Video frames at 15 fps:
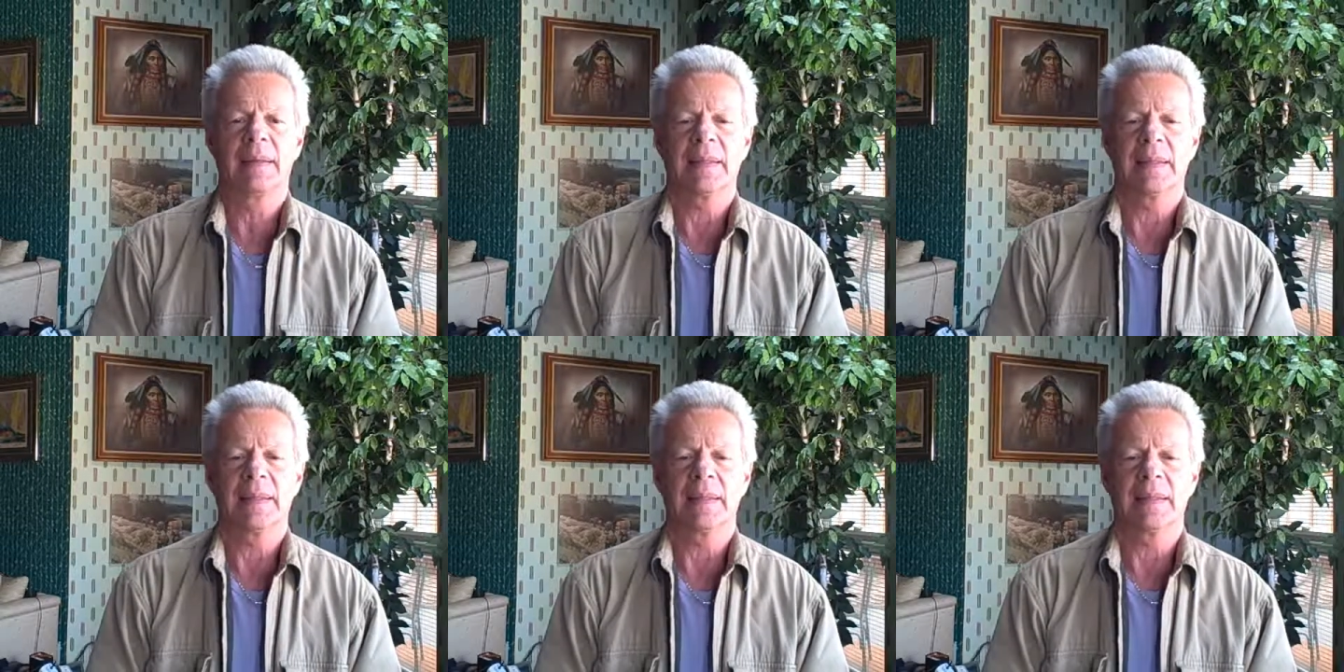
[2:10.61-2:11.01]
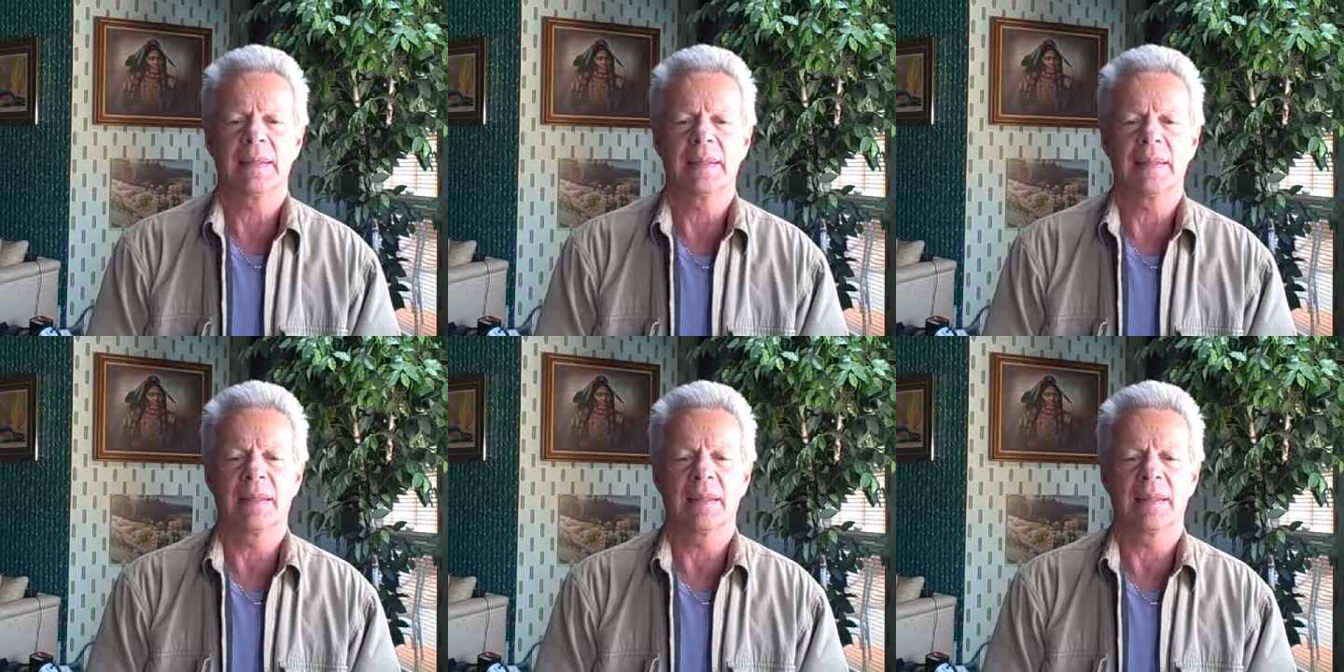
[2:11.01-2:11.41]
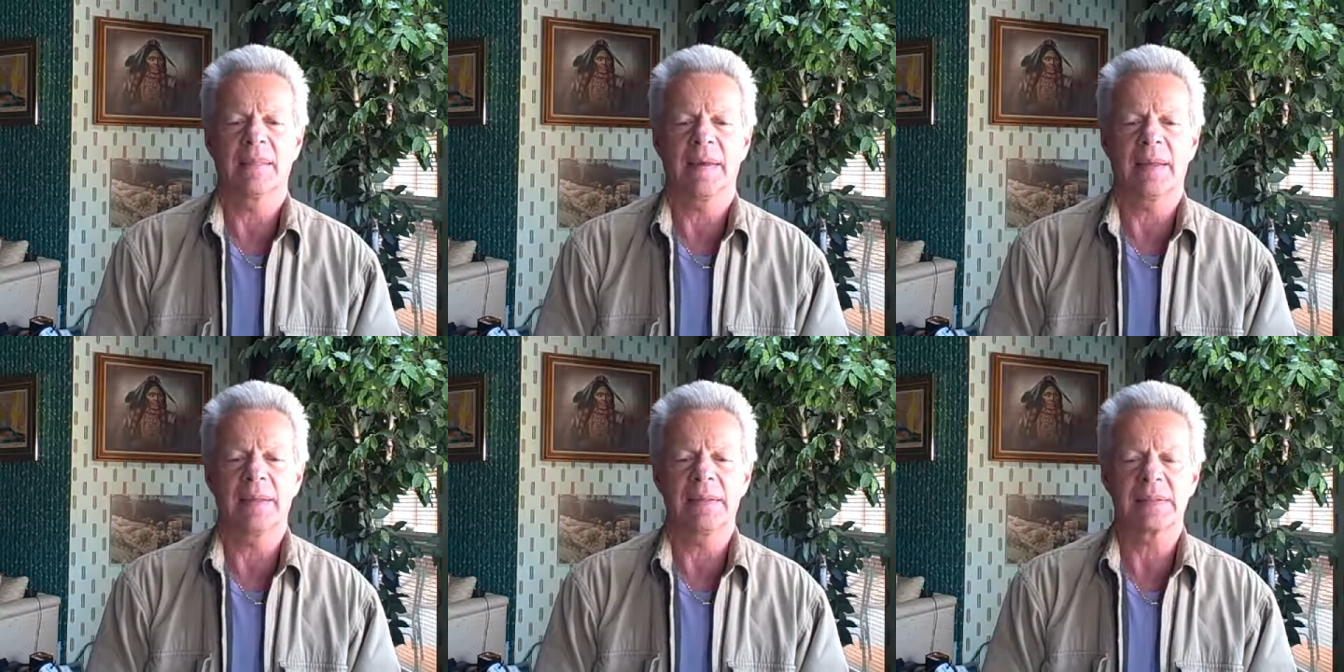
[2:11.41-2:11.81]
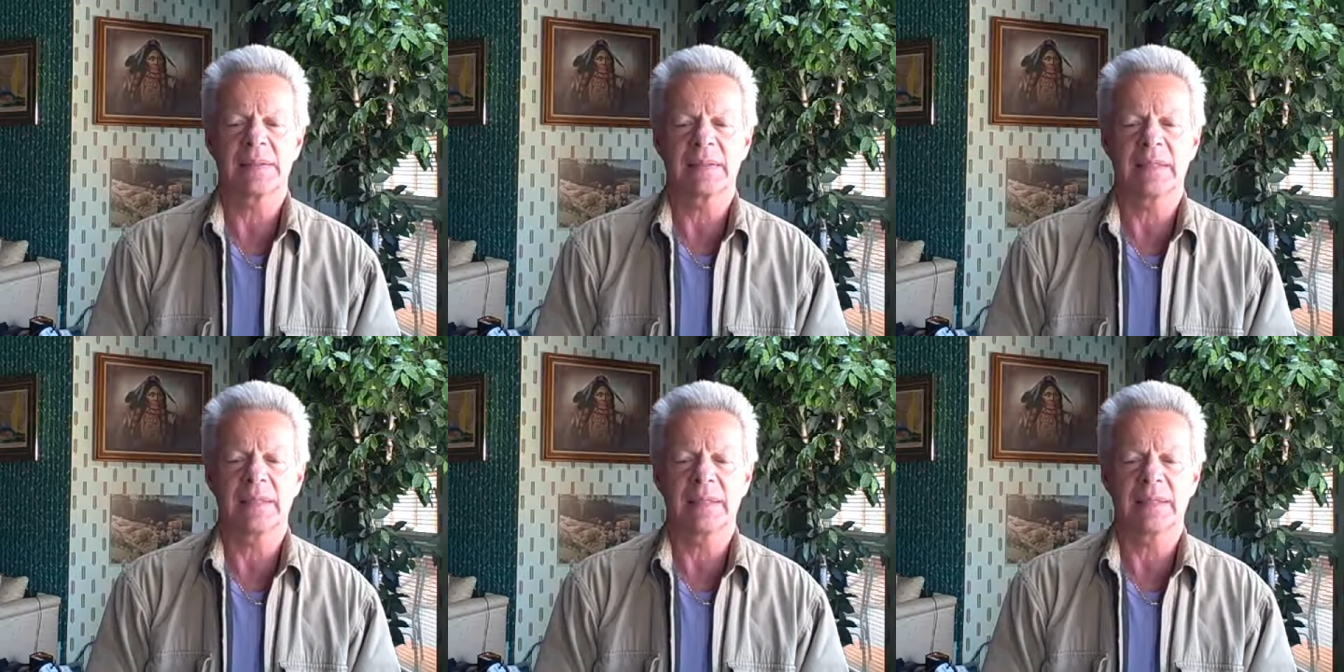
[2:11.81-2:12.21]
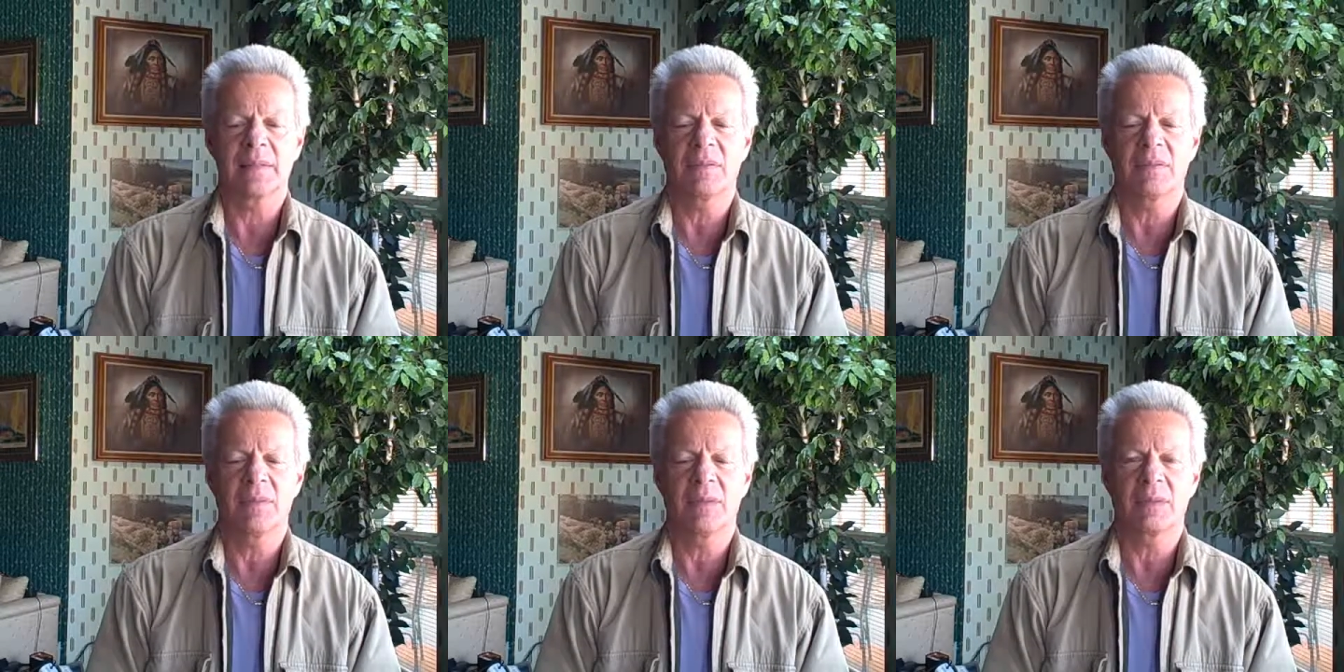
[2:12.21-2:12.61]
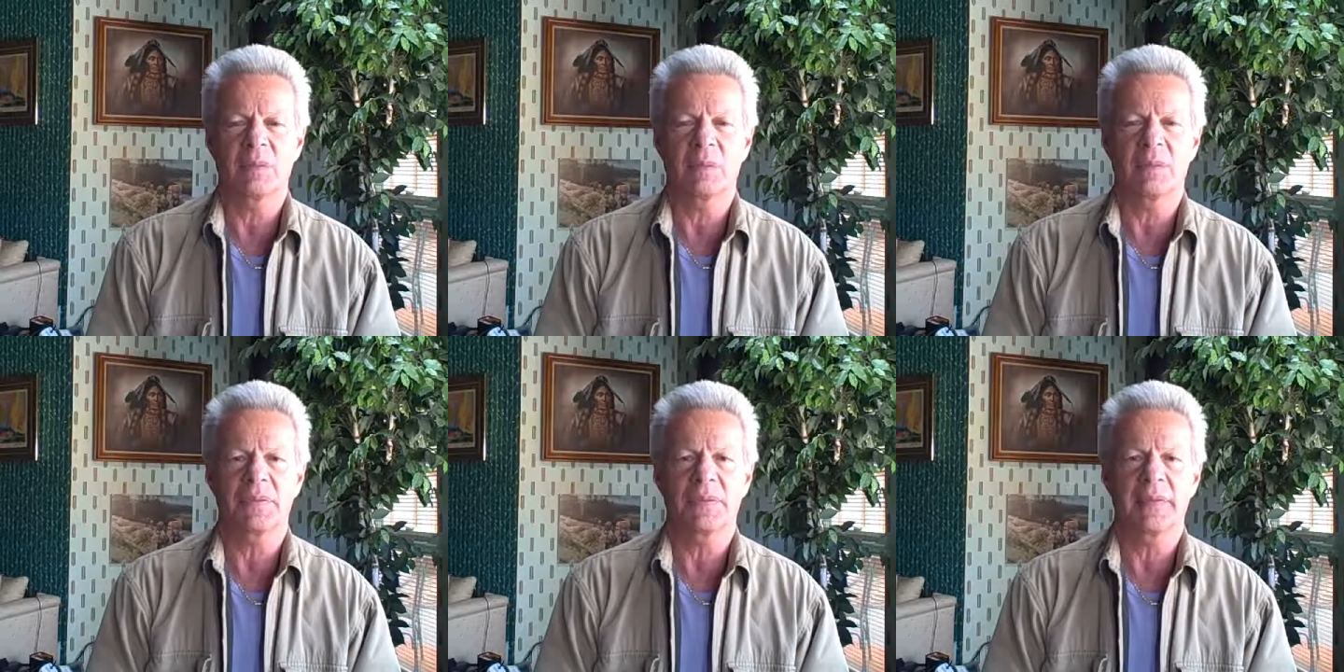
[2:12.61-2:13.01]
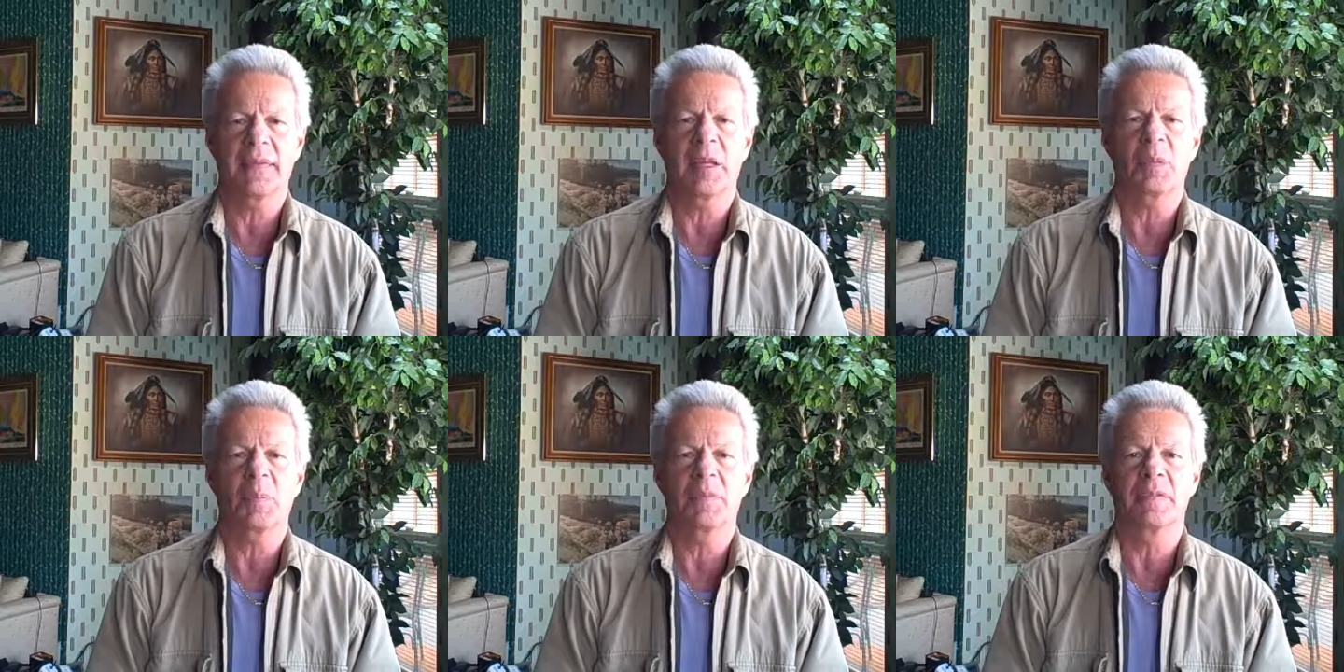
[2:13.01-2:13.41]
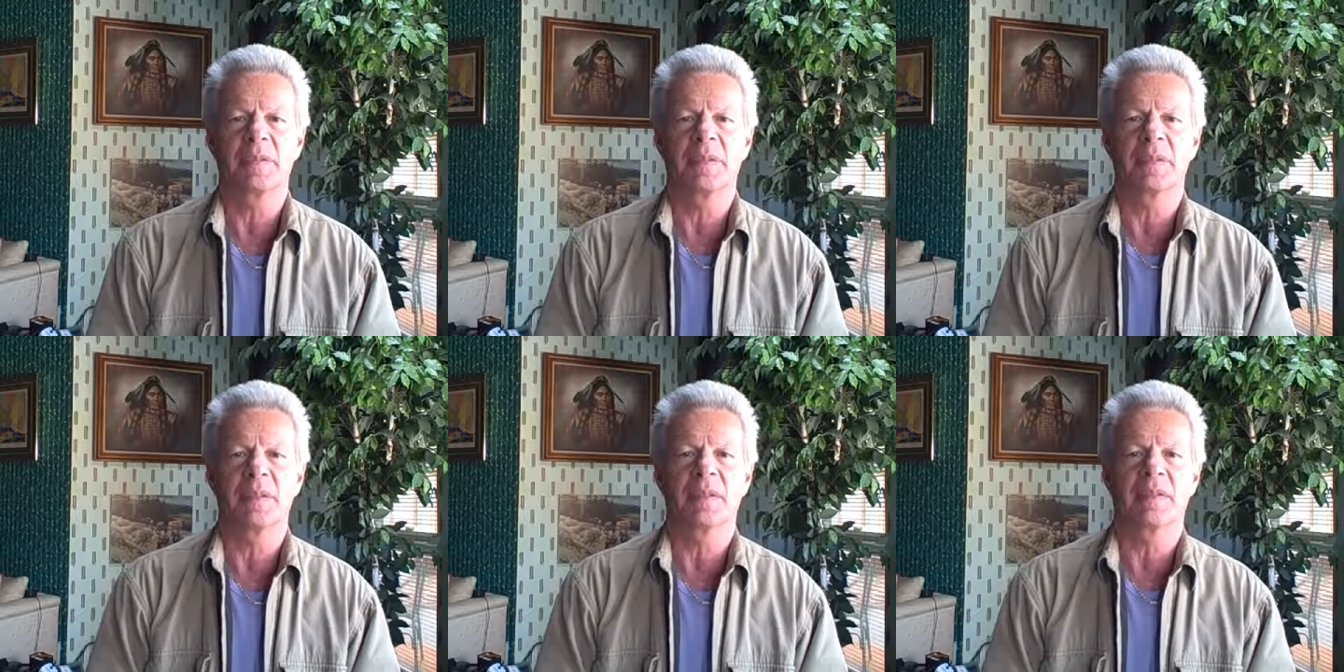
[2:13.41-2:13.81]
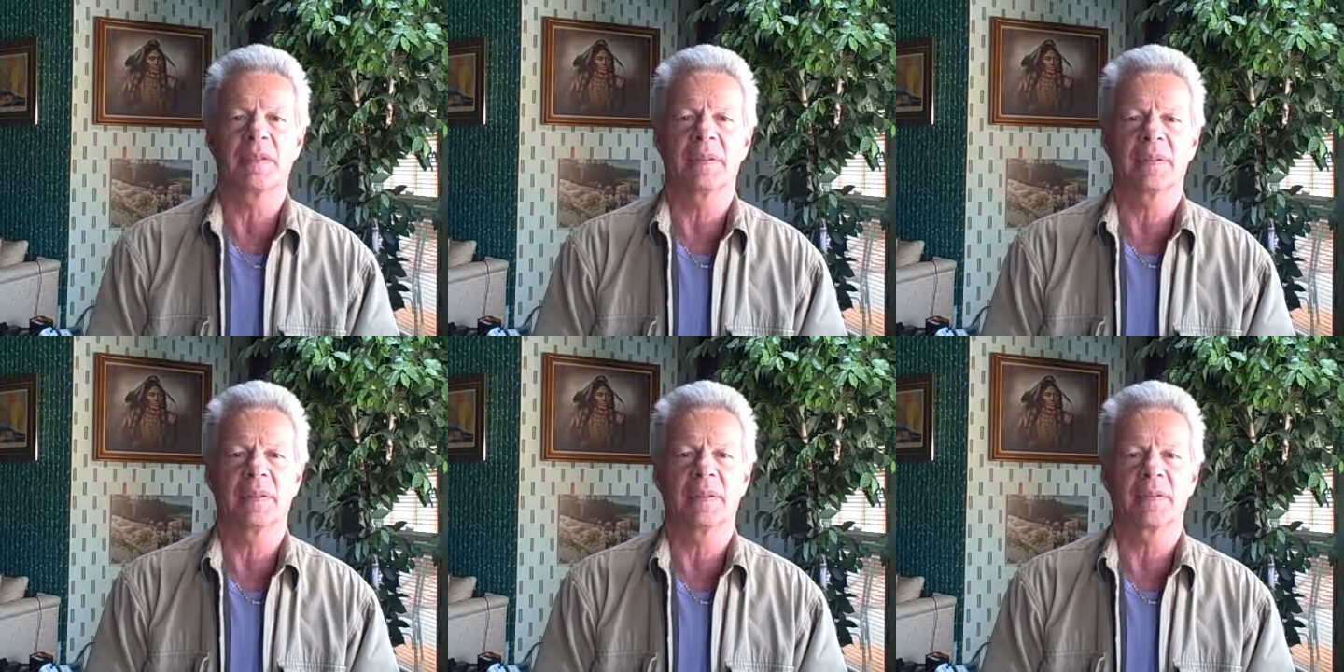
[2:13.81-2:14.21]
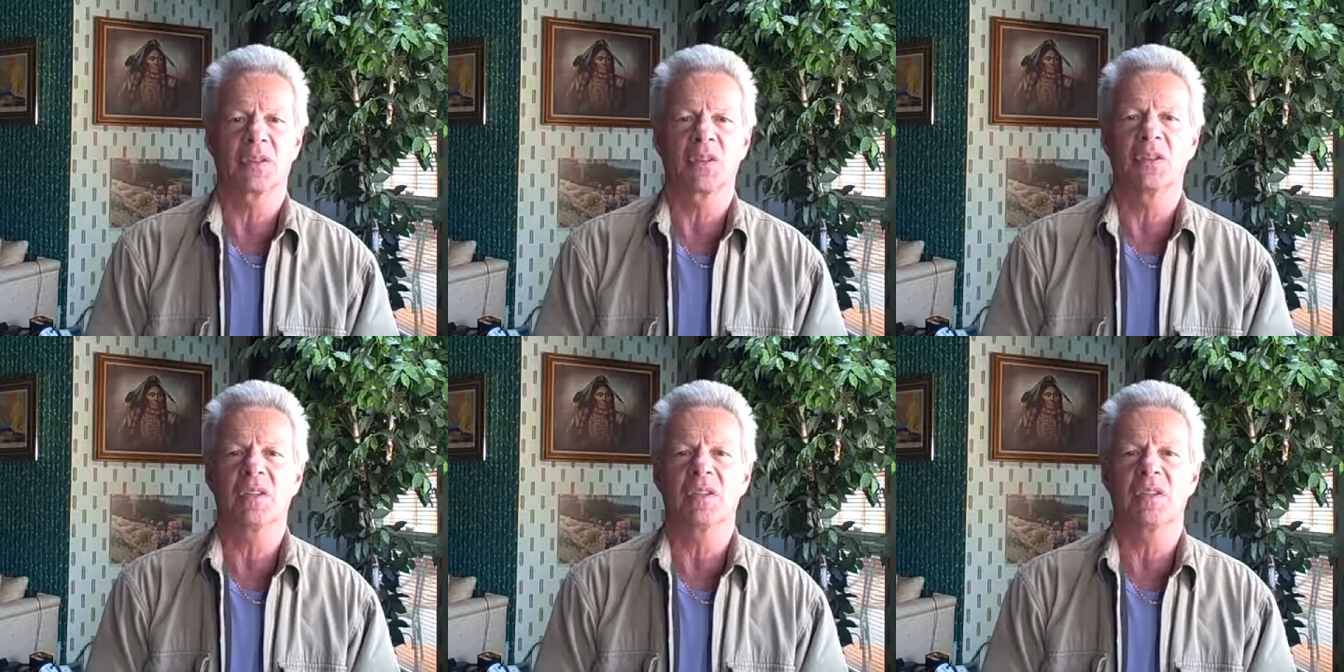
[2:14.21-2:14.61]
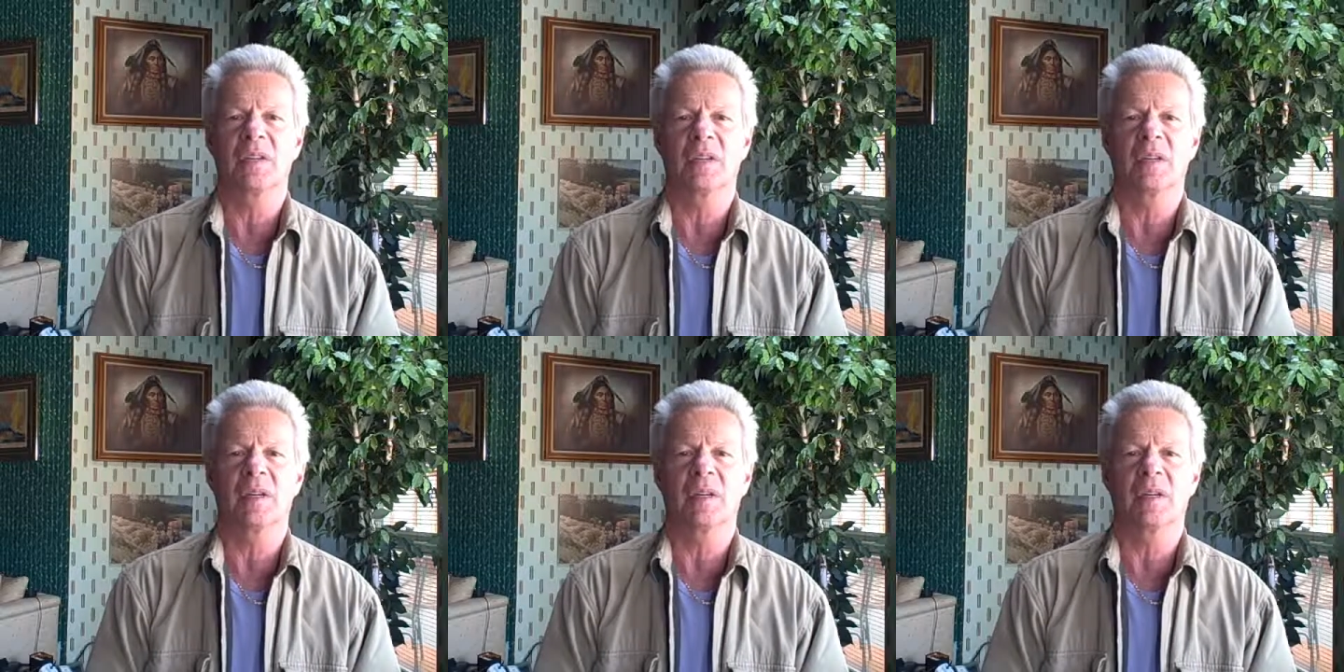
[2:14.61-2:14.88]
And I decided, with the help of a good,